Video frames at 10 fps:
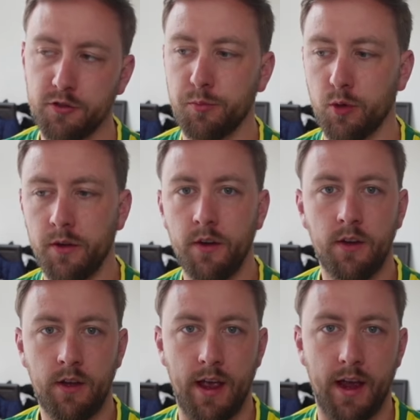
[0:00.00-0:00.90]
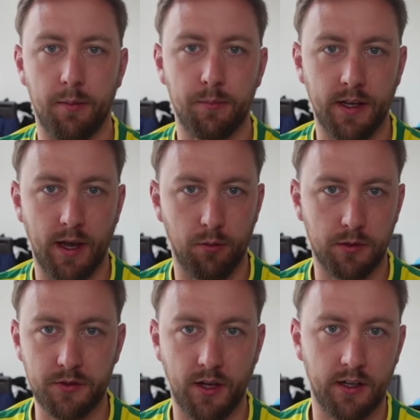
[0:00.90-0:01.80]
but you get what
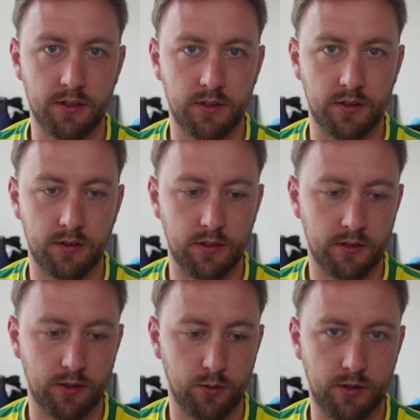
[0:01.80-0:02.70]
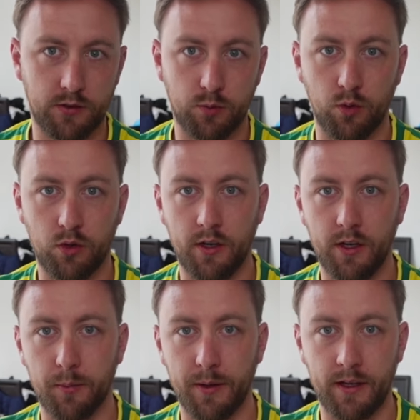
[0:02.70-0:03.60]
I'm saying, is though this one could
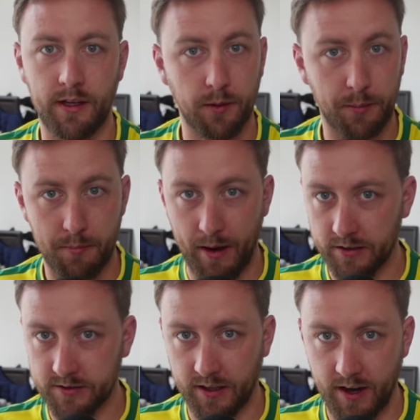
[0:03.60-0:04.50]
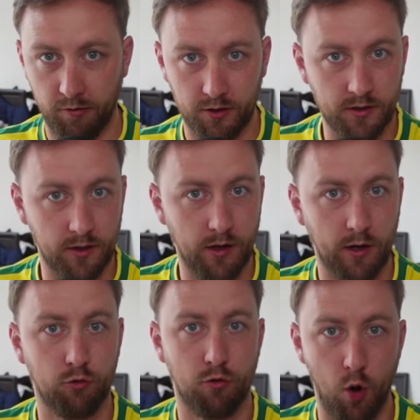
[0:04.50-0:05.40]
either be, he could be a mainstay at Everton
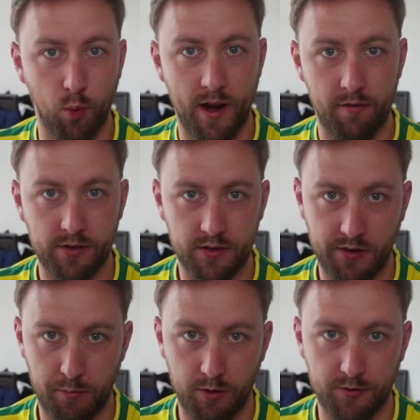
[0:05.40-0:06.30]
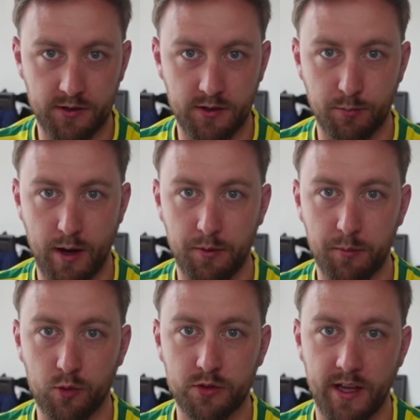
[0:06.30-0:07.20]
and grow with Everton as they move into the Bramley
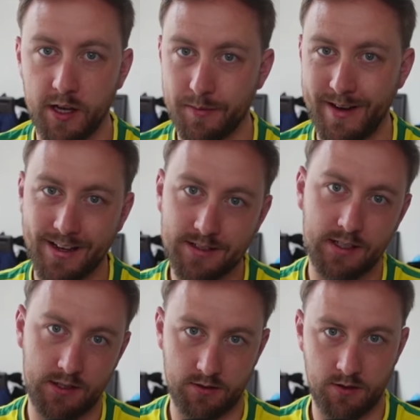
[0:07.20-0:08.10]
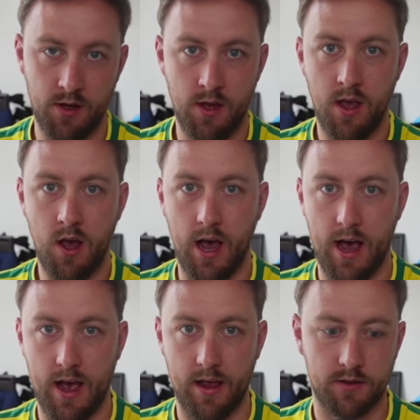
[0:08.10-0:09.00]
Moore Stadium next season,
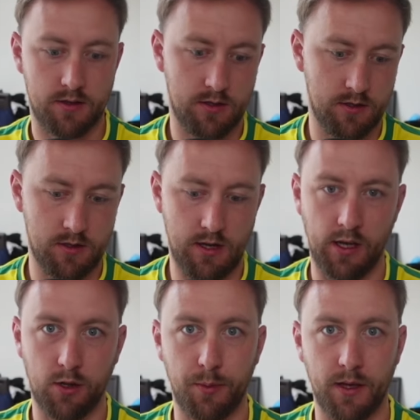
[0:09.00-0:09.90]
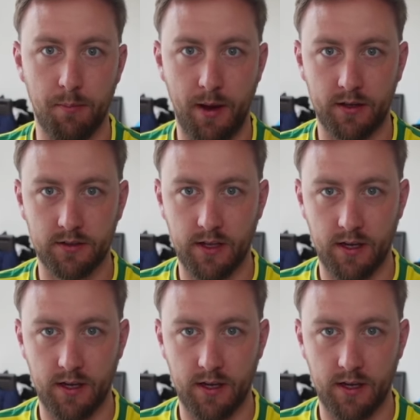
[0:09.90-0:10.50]
and he could be a mainstay in